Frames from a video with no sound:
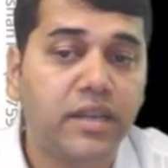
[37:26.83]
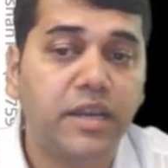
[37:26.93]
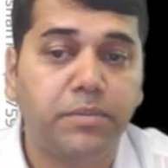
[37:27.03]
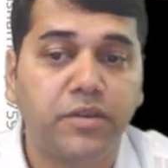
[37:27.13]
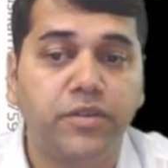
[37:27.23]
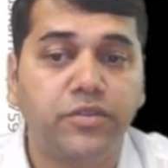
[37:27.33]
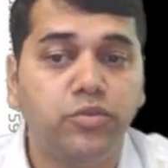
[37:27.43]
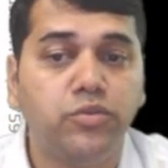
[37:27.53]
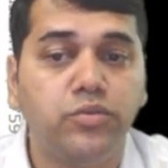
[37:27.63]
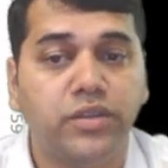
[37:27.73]
and
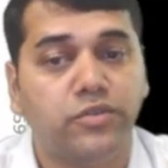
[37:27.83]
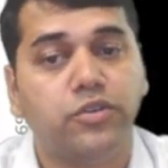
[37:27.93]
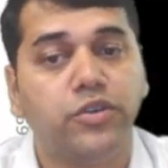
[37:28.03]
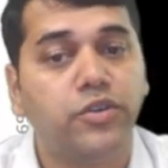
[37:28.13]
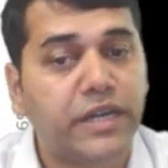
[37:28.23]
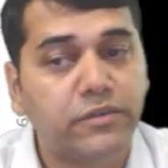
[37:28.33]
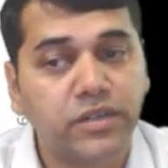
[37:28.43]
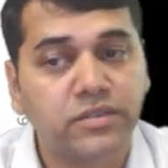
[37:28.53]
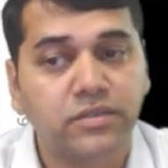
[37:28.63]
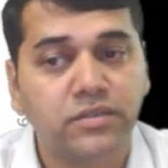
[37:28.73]
pervasive, yes, you have to give
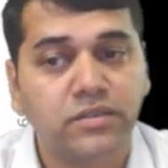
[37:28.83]
adverse.